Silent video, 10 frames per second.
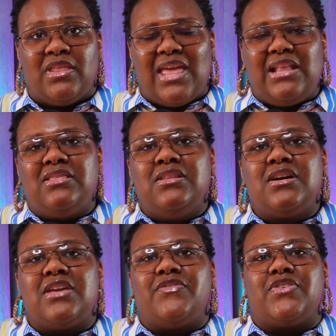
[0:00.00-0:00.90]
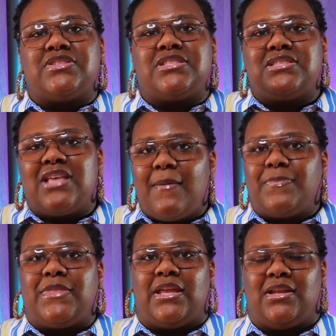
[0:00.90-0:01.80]
They looking for
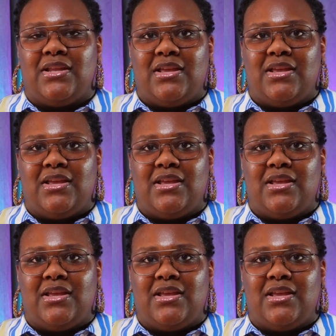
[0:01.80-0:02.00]
something.